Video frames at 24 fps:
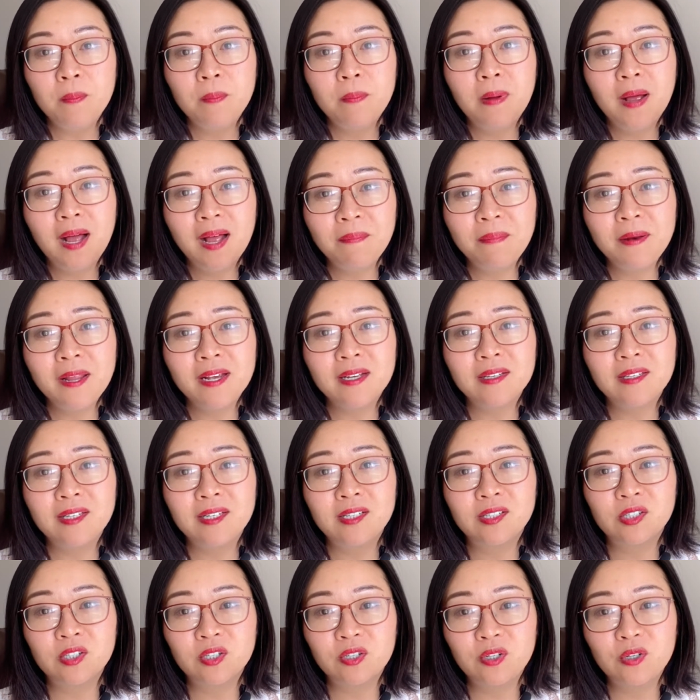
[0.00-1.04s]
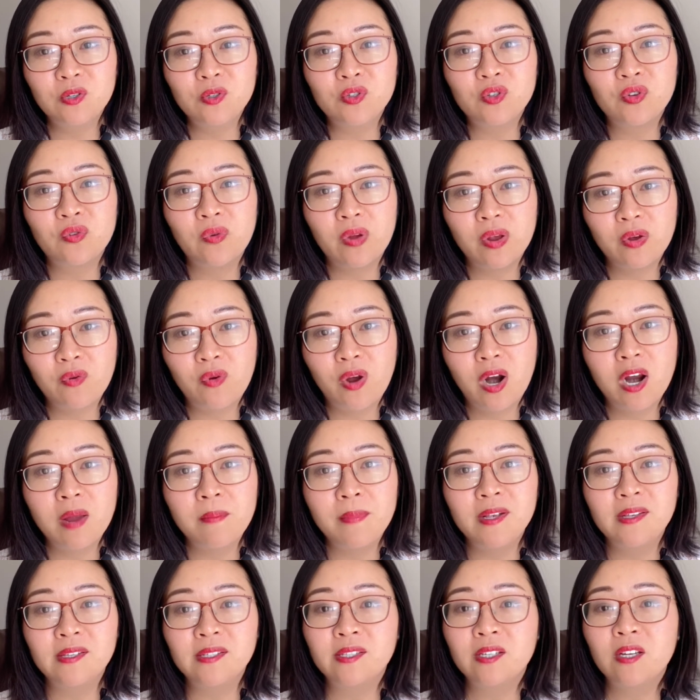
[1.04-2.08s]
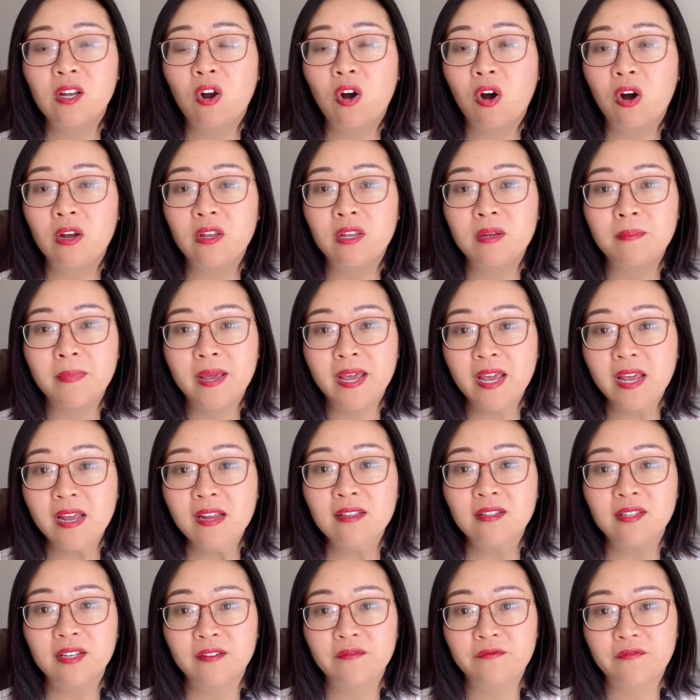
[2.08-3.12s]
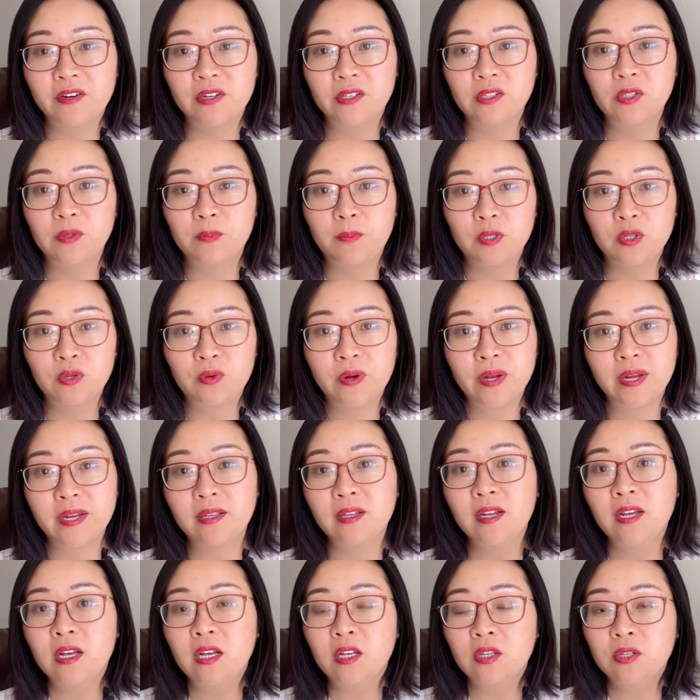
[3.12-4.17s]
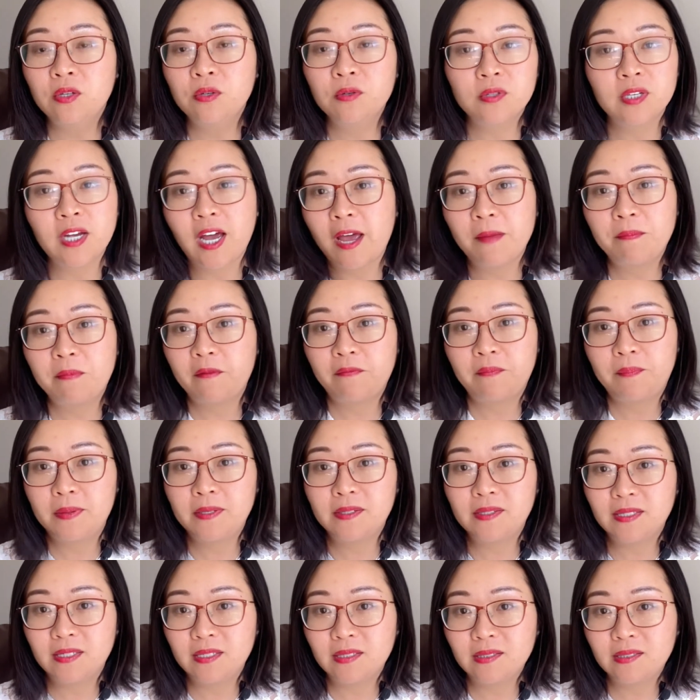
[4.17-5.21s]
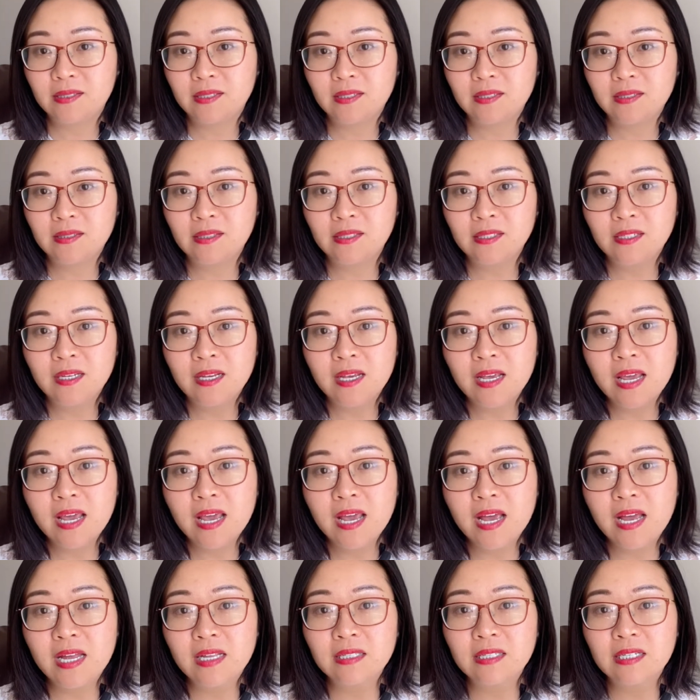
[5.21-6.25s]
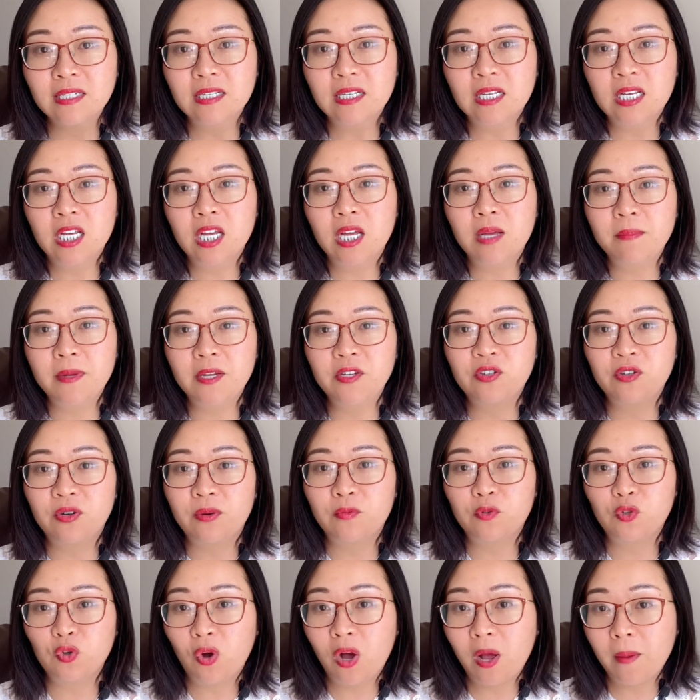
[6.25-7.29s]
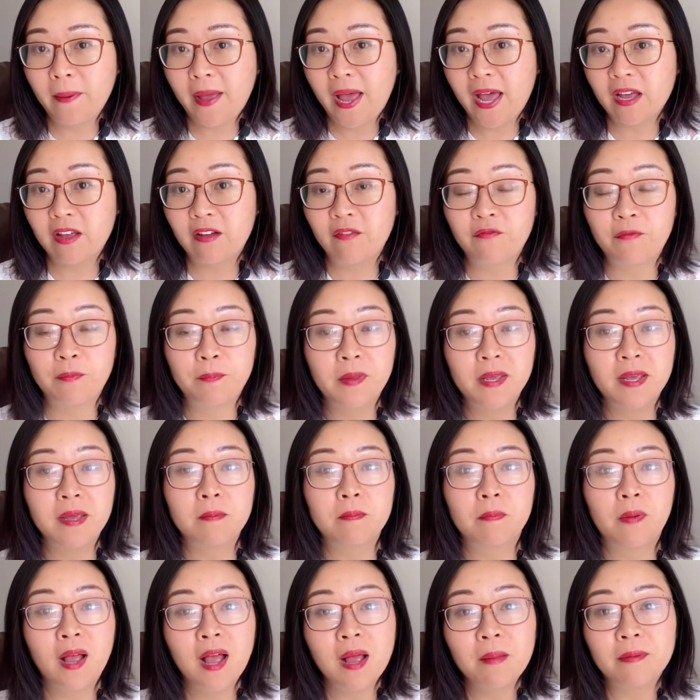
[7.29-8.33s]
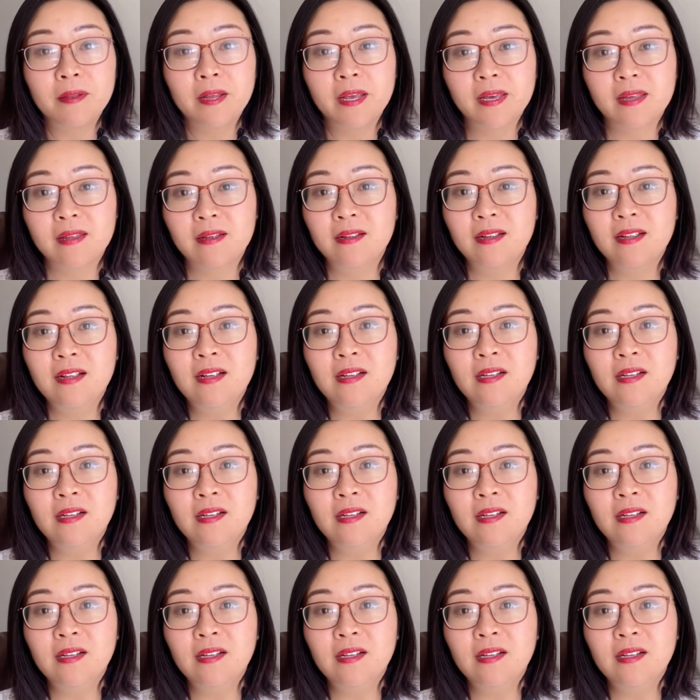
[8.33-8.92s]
Public disclosure requirements are the main difference between two types of businesses and a major drawback of being public.